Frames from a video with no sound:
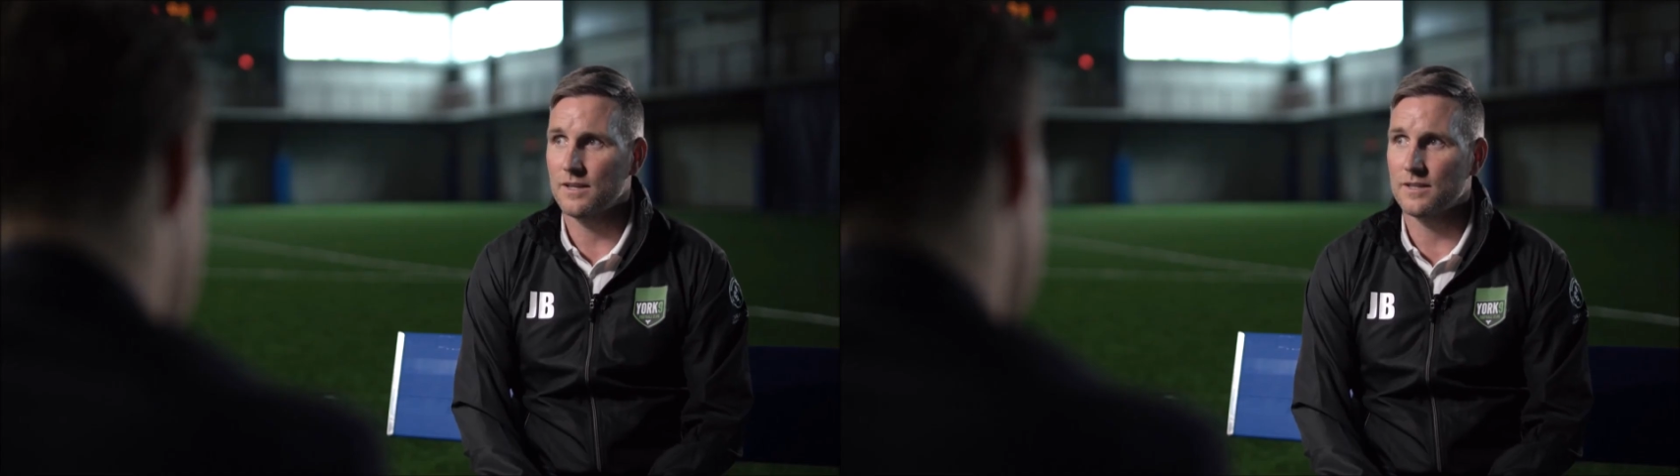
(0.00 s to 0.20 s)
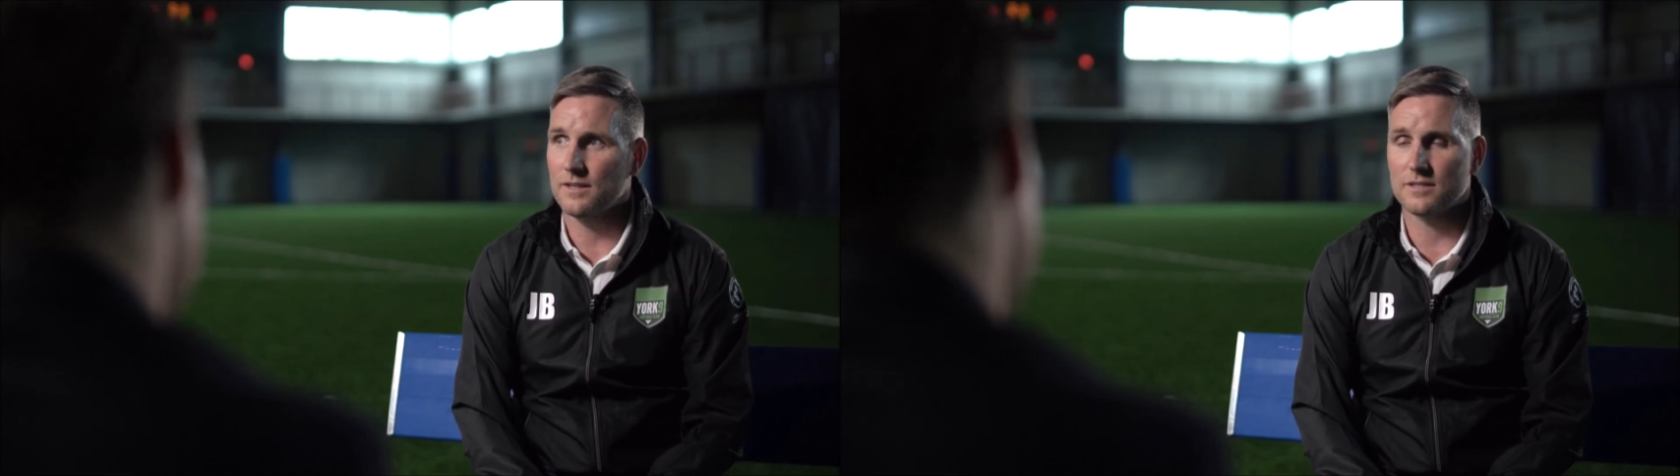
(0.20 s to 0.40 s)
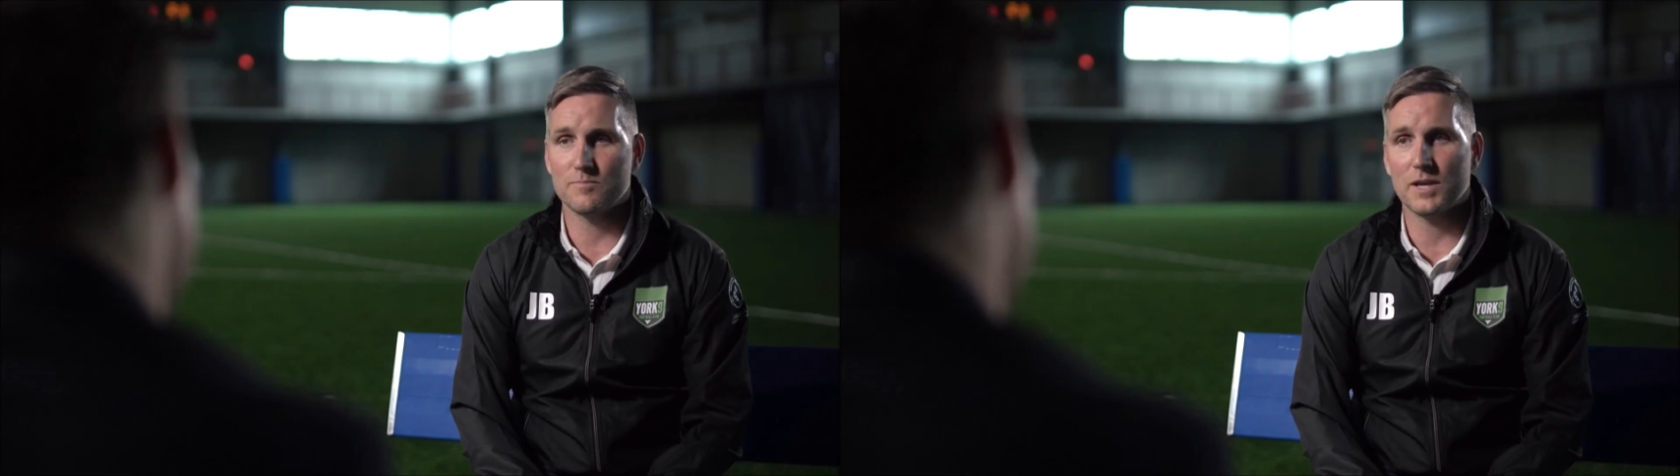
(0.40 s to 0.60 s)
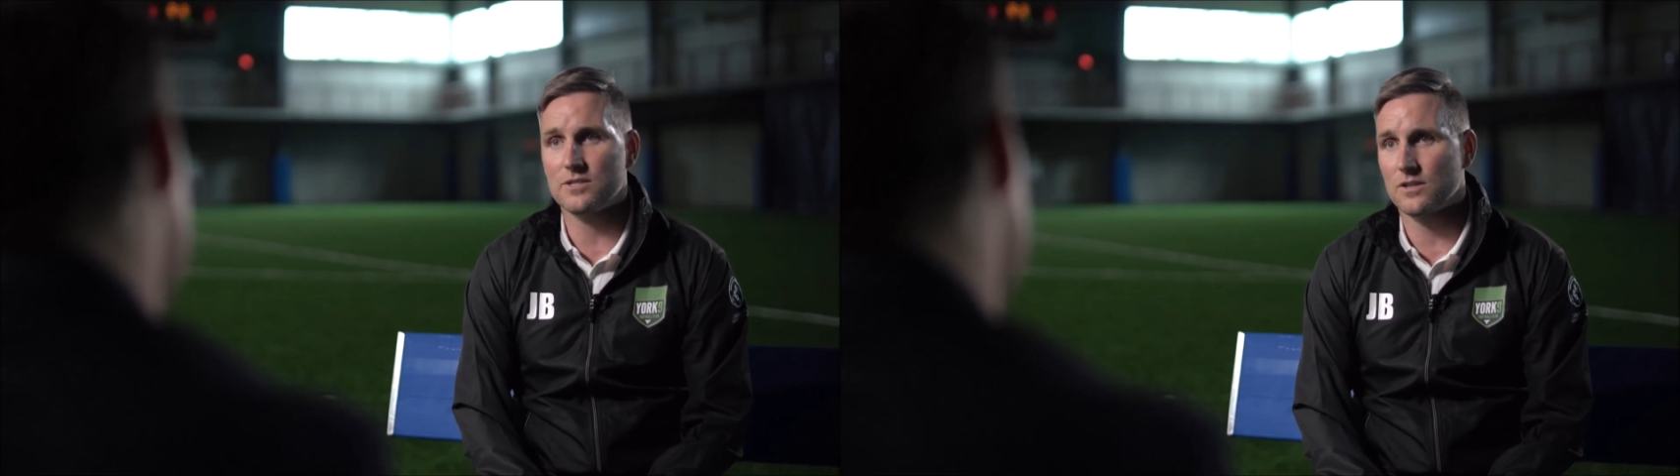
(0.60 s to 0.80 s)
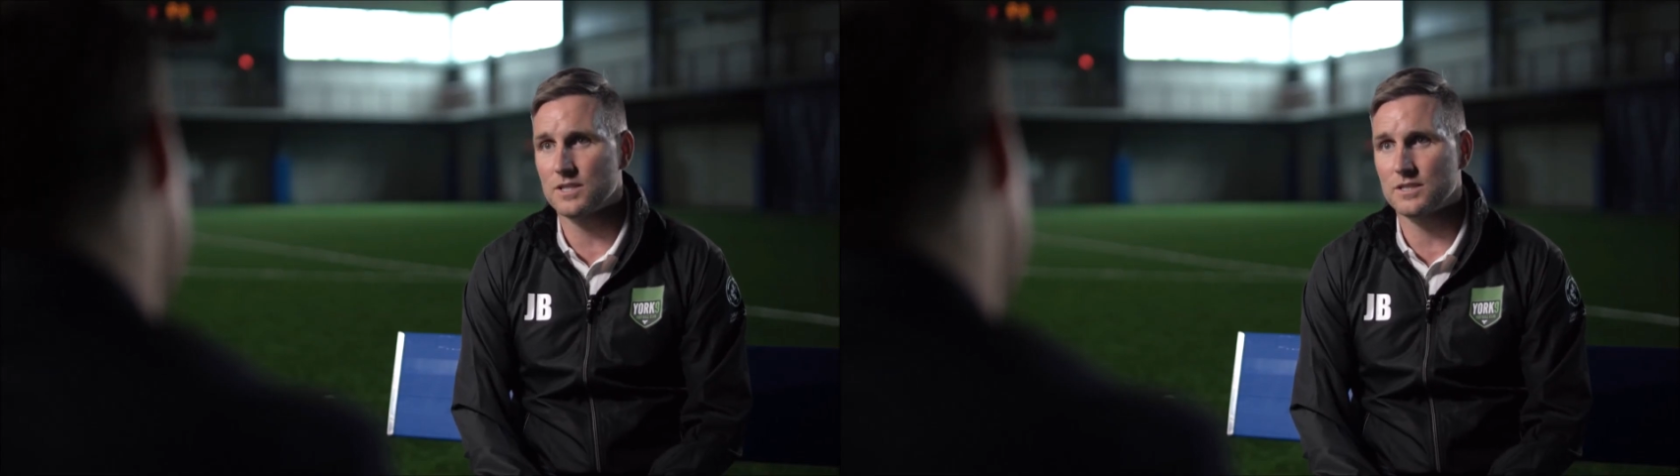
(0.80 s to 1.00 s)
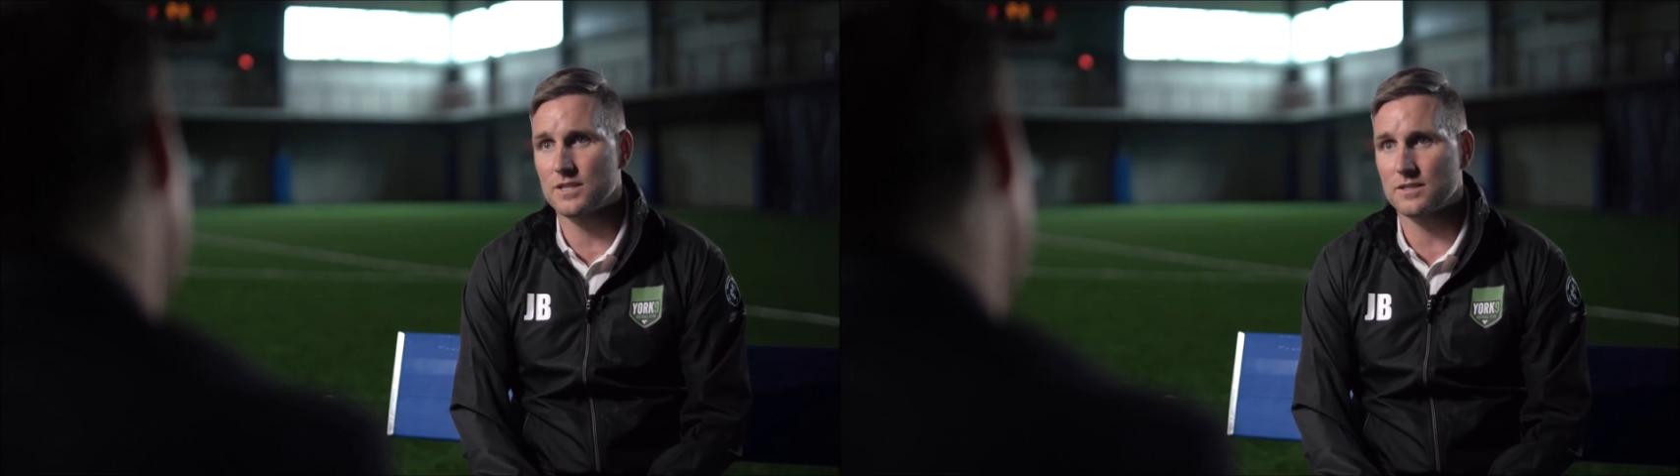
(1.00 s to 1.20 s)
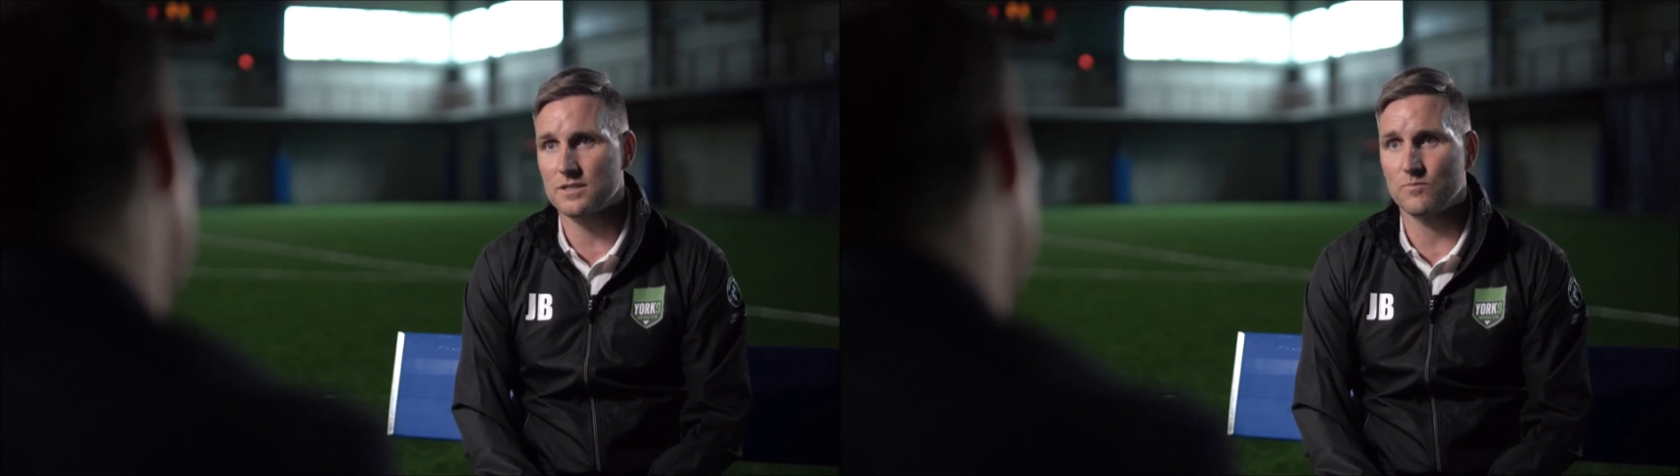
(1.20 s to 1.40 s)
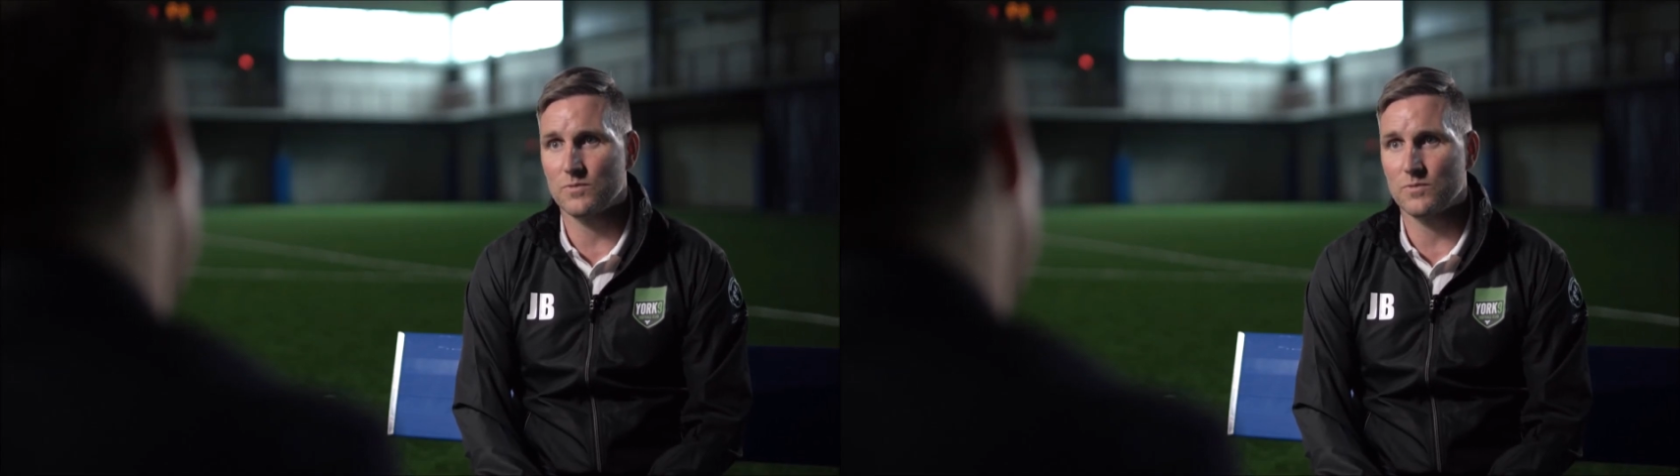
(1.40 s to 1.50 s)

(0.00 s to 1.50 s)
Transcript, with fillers: it's based on success,